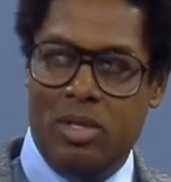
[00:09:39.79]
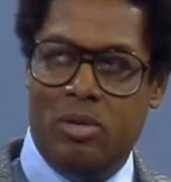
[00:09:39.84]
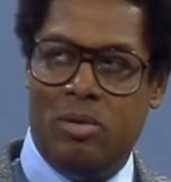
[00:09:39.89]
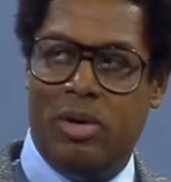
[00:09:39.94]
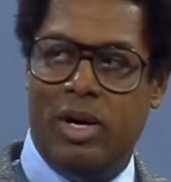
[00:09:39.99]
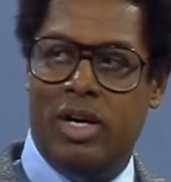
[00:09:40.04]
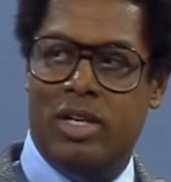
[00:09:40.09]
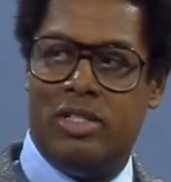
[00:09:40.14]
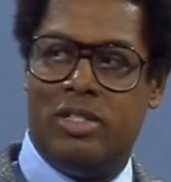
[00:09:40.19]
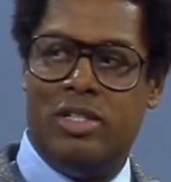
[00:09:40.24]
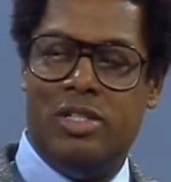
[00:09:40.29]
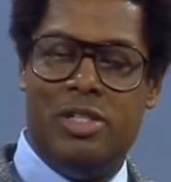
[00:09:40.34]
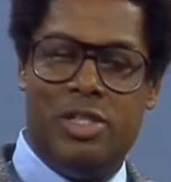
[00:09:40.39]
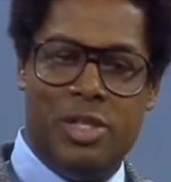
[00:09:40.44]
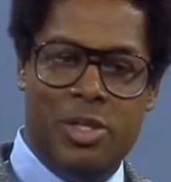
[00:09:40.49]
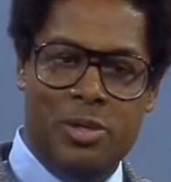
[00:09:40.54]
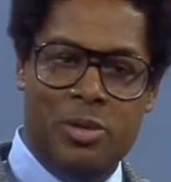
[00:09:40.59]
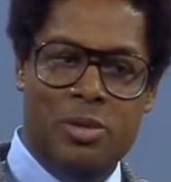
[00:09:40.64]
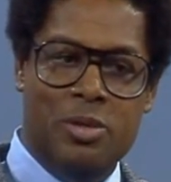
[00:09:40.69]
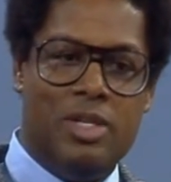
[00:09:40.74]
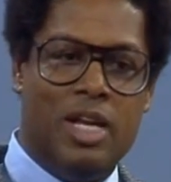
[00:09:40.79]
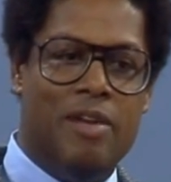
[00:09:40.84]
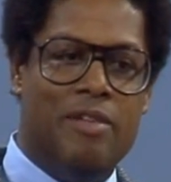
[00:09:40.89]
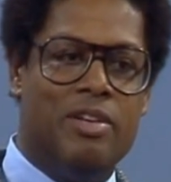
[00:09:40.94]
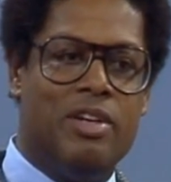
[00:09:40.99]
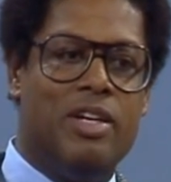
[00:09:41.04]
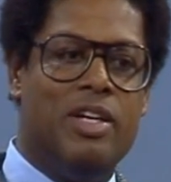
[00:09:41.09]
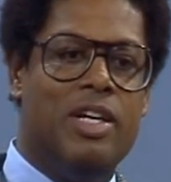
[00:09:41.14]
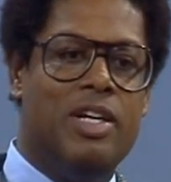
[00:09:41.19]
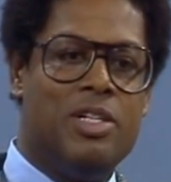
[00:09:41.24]
Whereas the Jews,
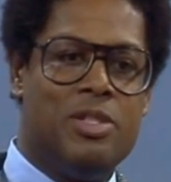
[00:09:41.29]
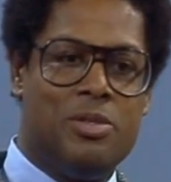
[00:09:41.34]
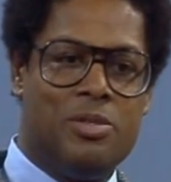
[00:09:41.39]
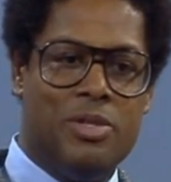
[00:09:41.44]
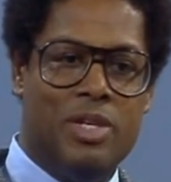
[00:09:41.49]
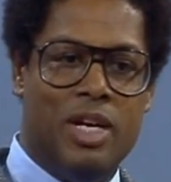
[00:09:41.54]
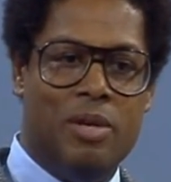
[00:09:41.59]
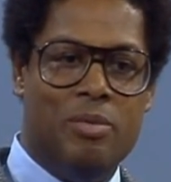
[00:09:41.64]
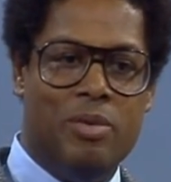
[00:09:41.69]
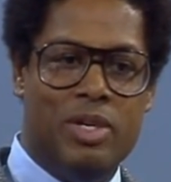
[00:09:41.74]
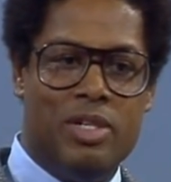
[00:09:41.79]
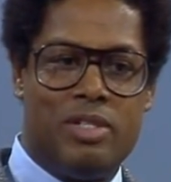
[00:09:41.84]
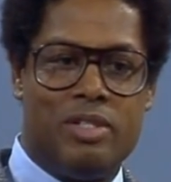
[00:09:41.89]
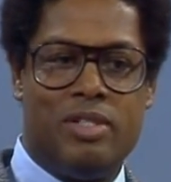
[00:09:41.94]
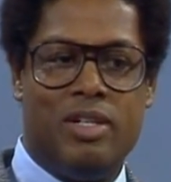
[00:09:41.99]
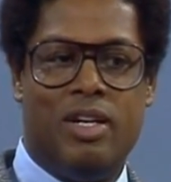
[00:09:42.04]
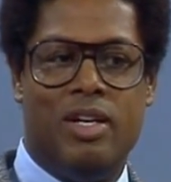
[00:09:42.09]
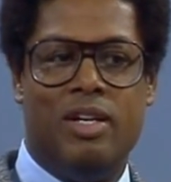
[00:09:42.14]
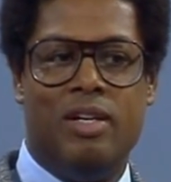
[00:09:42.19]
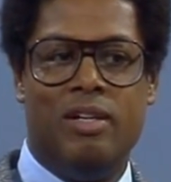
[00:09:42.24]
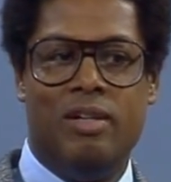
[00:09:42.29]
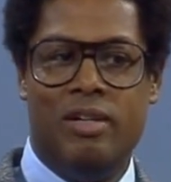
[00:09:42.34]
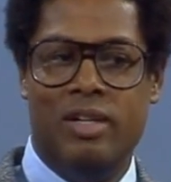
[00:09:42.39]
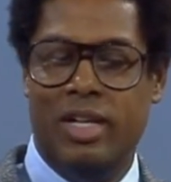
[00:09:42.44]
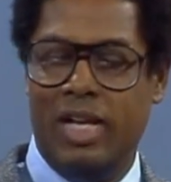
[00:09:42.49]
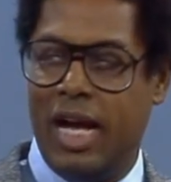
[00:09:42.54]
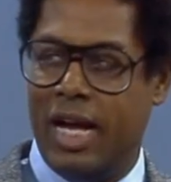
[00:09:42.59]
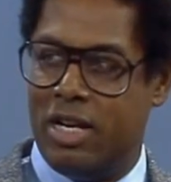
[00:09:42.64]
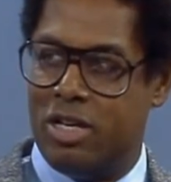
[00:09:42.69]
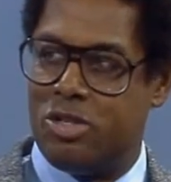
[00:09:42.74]
having a history in which
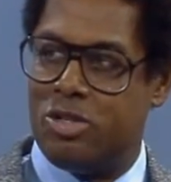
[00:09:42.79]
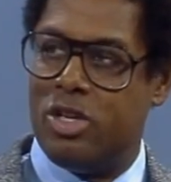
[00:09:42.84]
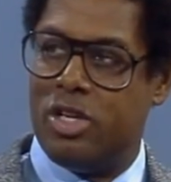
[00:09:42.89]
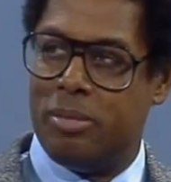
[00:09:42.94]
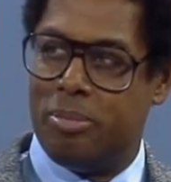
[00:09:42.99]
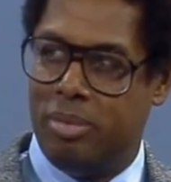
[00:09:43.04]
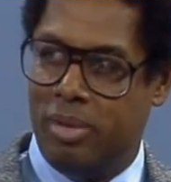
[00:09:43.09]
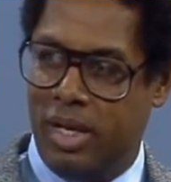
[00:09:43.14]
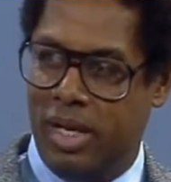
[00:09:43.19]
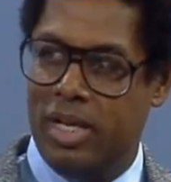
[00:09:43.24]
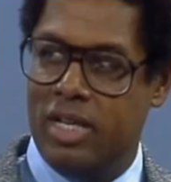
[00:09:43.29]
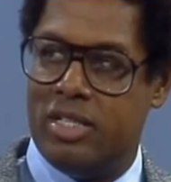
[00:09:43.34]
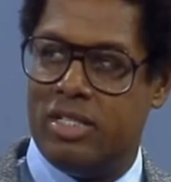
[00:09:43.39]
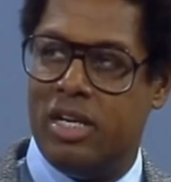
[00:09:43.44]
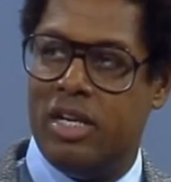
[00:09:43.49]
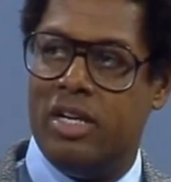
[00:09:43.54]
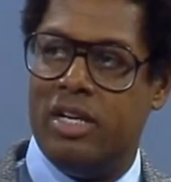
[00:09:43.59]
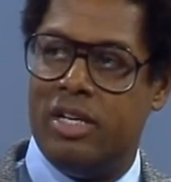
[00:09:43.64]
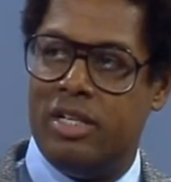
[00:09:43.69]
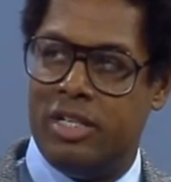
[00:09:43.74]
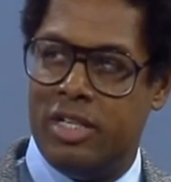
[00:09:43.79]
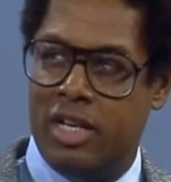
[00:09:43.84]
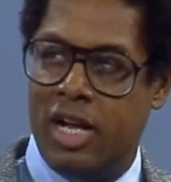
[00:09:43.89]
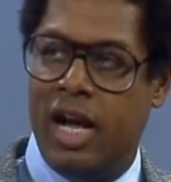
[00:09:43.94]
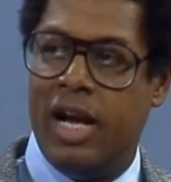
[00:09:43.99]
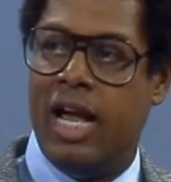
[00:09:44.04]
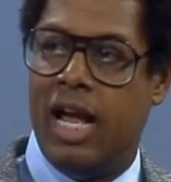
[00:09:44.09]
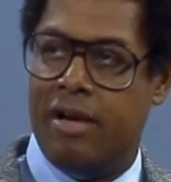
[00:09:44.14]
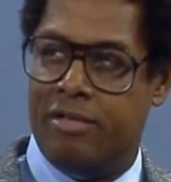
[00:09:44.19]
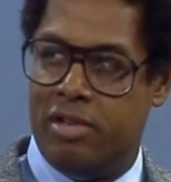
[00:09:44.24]
learning had a certain place that it did
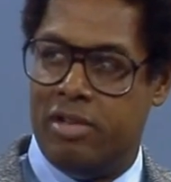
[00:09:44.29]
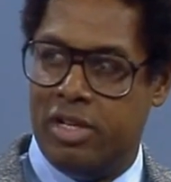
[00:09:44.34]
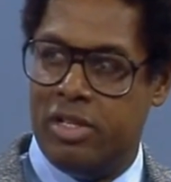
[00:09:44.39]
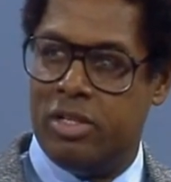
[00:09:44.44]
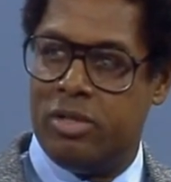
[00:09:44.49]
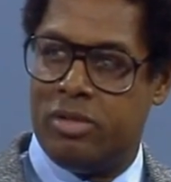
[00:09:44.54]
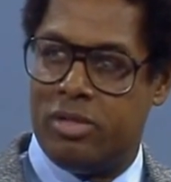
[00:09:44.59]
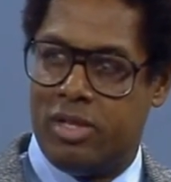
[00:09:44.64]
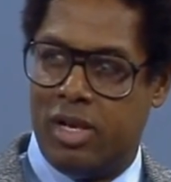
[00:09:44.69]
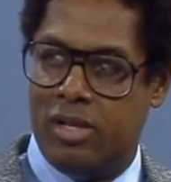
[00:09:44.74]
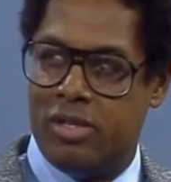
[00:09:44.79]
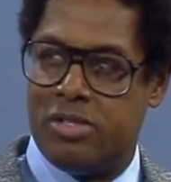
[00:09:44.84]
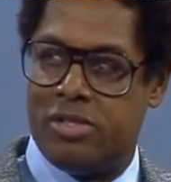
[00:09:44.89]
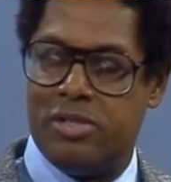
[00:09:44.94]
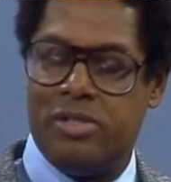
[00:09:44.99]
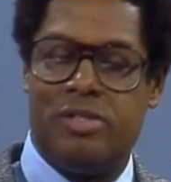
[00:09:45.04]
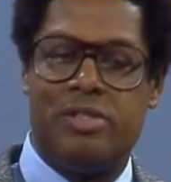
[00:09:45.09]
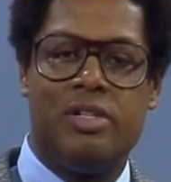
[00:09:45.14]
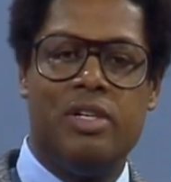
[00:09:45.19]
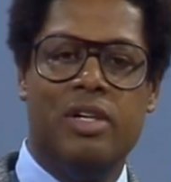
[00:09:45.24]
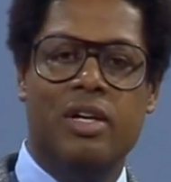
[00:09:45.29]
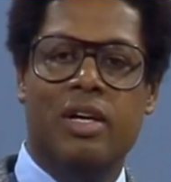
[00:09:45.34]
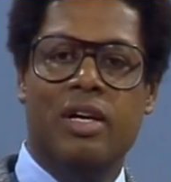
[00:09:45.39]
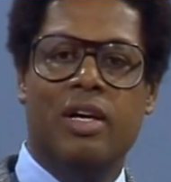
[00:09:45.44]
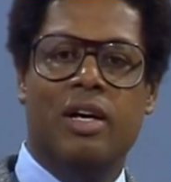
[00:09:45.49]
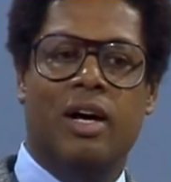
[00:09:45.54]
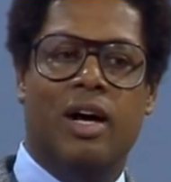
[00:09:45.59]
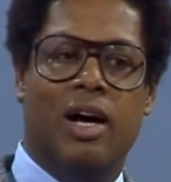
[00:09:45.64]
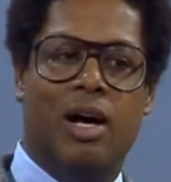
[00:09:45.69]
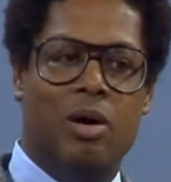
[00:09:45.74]
not have in other cultures,
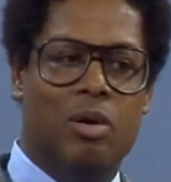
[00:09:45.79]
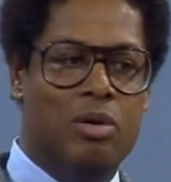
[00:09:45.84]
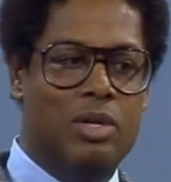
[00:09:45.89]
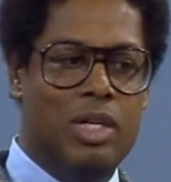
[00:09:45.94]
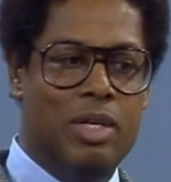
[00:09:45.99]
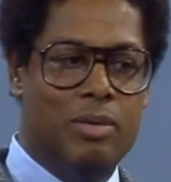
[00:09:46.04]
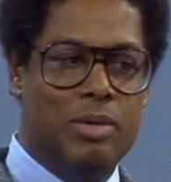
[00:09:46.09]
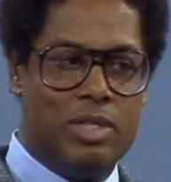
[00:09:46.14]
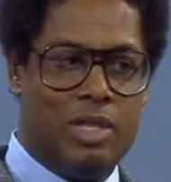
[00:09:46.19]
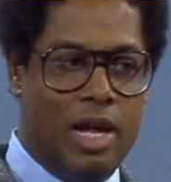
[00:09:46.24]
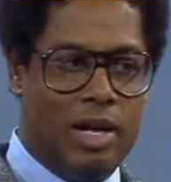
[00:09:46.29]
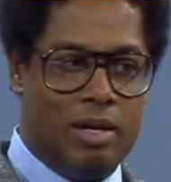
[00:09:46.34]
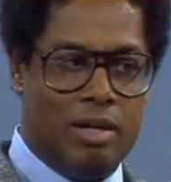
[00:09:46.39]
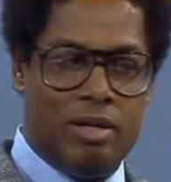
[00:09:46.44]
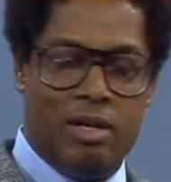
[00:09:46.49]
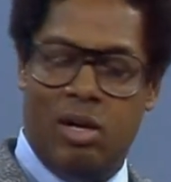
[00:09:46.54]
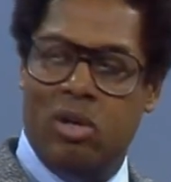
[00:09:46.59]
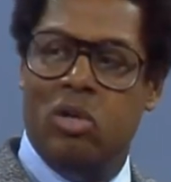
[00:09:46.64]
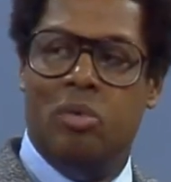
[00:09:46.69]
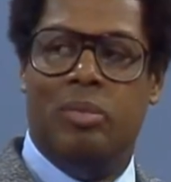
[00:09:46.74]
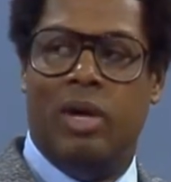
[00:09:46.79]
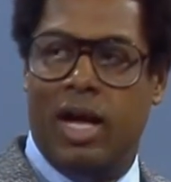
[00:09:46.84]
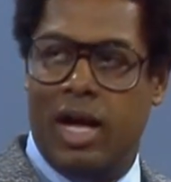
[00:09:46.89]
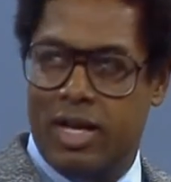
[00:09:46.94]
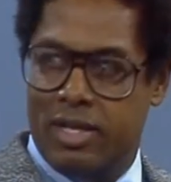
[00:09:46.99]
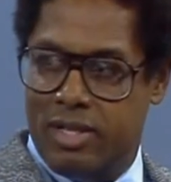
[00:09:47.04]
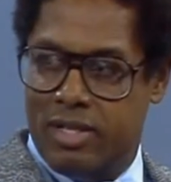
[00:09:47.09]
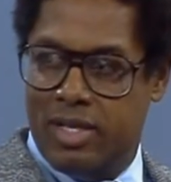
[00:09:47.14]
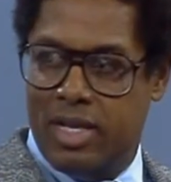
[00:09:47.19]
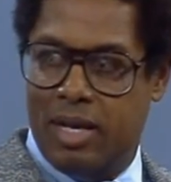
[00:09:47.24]
it was like a gold
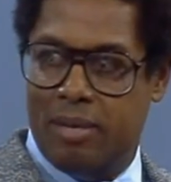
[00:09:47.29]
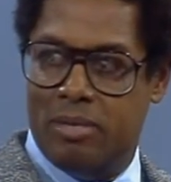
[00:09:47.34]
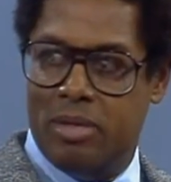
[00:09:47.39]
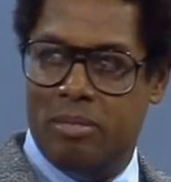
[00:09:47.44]
mine to them.